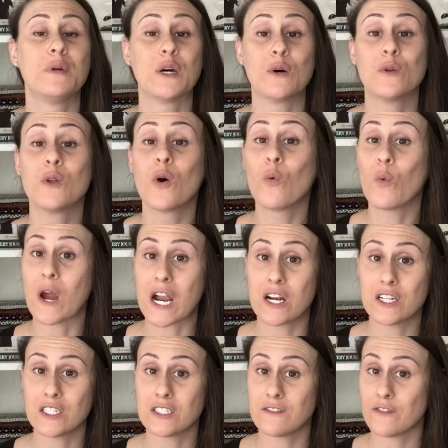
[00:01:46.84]
build
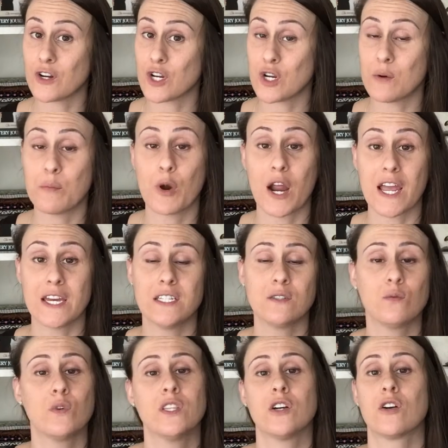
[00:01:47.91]
awareness for your brand
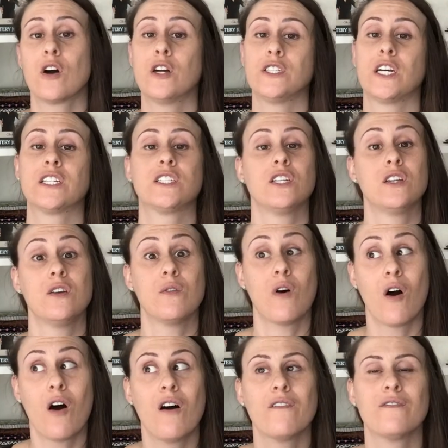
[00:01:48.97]
when they're contacting you
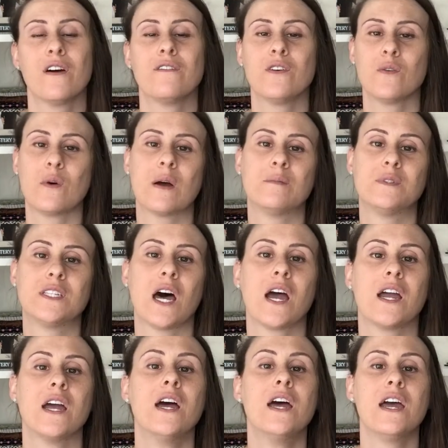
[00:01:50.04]
off of your
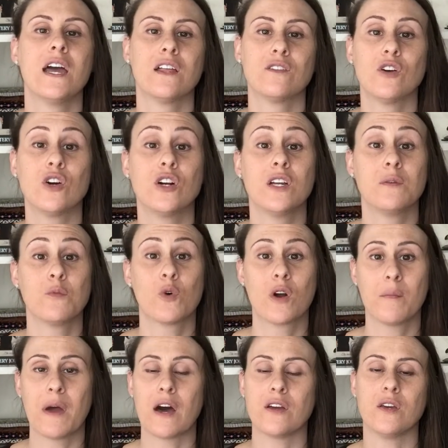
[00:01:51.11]
website and learning more
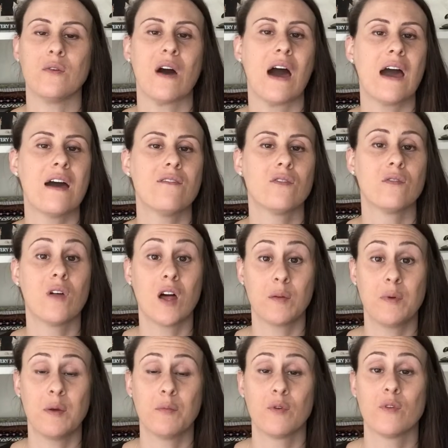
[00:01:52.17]
about you. I have a lot of
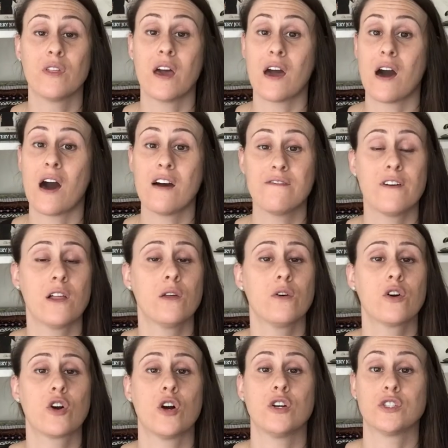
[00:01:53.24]
people that I follow
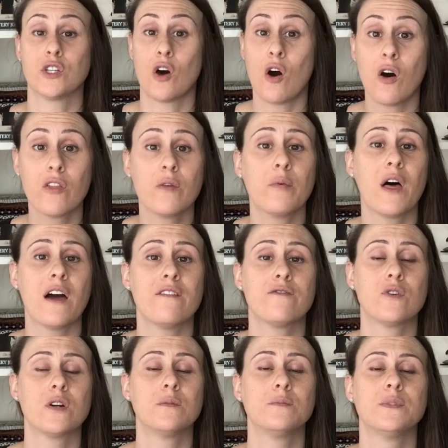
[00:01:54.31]
across all the
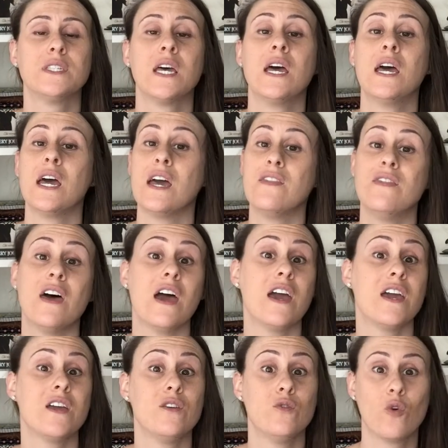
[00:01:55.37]
platforms, and
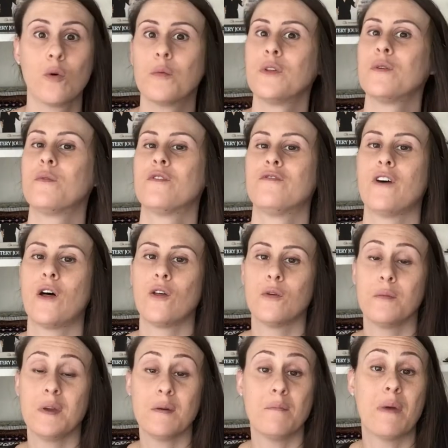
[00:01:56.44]
they normally will follow
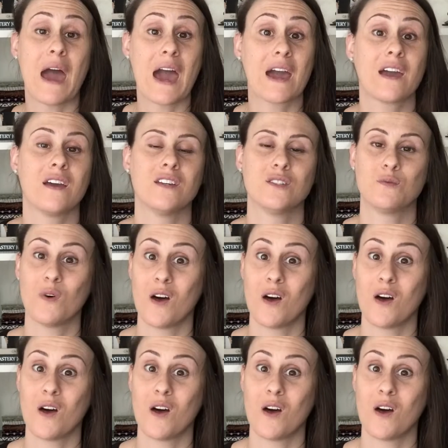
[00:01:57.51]
me back as